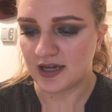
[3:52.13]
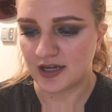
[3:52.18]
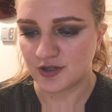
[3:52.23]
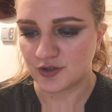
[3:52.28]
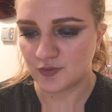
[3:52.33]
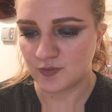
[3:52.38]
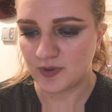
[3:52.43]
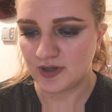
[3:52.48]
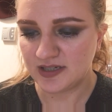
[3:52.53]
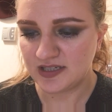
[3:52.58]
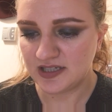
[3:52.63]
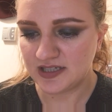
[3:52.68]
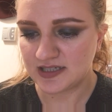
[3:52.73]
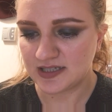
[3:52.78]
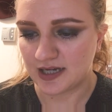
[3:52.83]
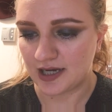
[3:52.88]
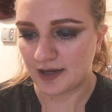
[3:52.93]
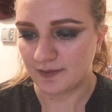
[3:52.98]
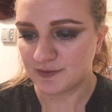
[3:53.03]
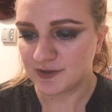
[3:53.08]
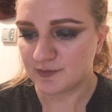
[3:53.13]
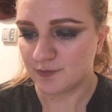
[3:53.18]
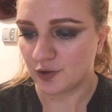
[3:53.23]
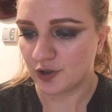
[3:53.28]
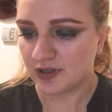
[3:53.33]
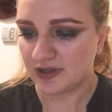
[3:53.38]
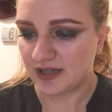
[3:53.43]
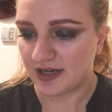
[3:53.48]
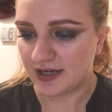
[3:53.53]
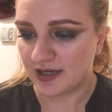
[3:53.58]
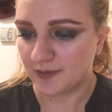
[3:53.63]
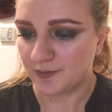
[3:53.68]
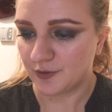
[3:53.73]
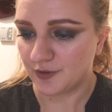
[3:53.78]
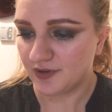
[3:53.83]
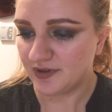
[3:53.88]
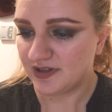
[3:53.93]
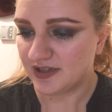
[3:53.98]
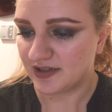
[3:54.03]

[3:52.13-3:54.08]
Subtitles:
and 20 times more liable